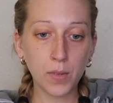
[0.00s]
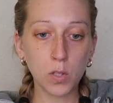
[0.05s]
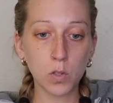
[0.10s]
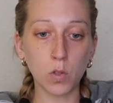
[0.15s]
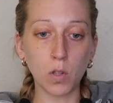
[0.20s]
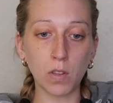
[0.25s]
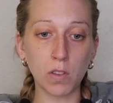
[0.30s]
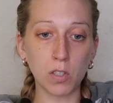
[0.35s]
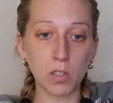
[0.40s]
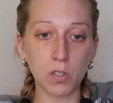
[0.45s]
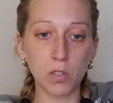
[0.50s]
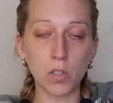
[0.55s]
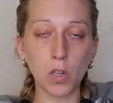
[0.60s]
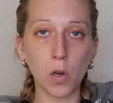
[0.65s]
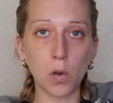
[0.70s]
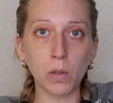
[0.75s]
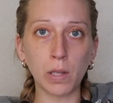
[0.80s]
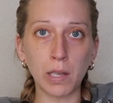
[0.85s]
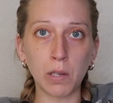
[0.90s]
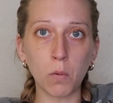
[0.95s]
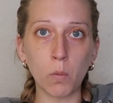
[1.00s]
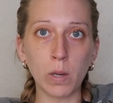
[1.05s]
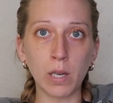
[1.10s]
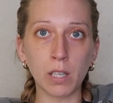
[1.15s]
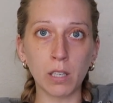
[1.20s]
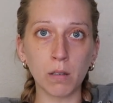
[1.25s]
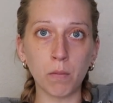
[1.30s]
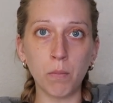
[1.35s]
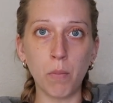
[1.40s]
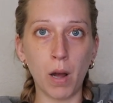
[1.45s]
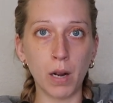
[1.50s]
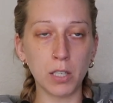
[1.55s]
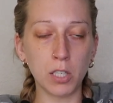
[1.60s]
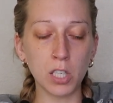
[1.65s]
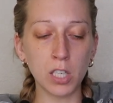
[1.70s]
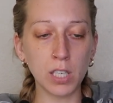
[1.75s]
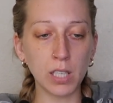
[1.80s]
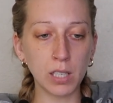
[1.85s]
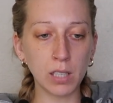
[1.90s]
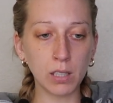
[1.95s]
so that there's no like weird
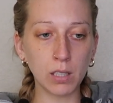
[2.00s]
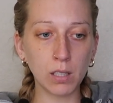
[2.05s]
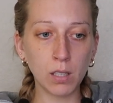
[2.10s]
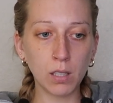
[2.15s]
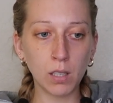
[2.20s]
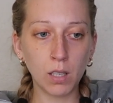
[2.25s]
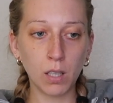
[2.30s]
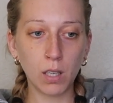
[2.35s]
bunching,